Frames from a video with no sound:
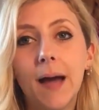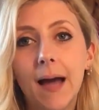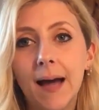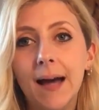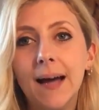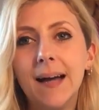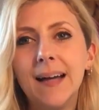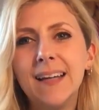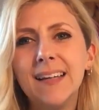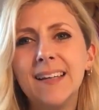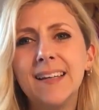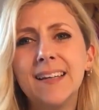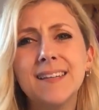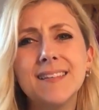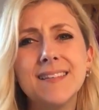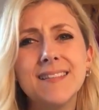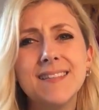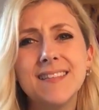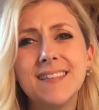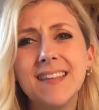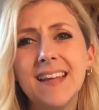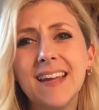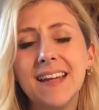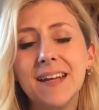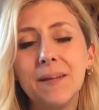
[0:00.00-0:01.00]
I could
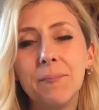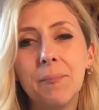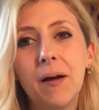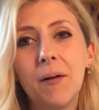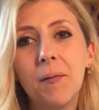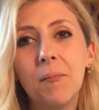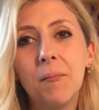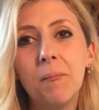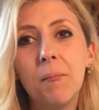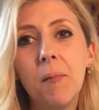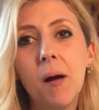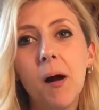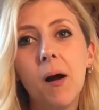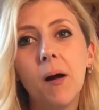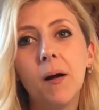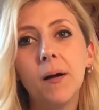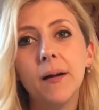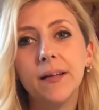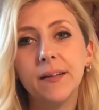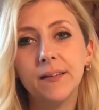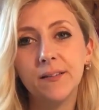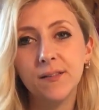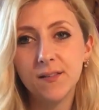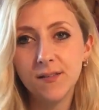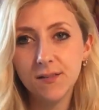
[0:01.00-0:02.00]
sing about
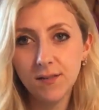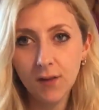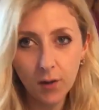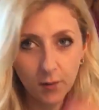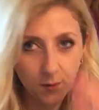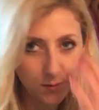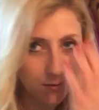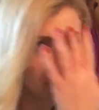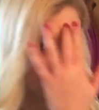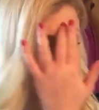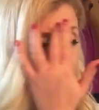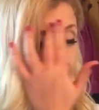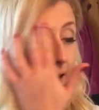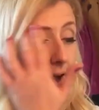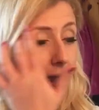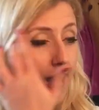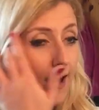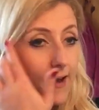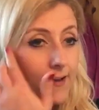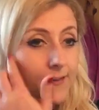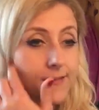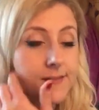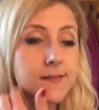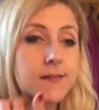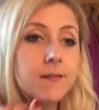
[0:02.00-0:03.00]
so
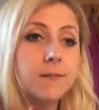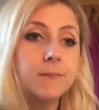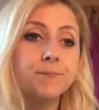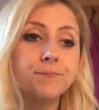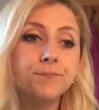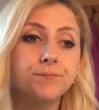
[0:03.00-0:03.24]
sad.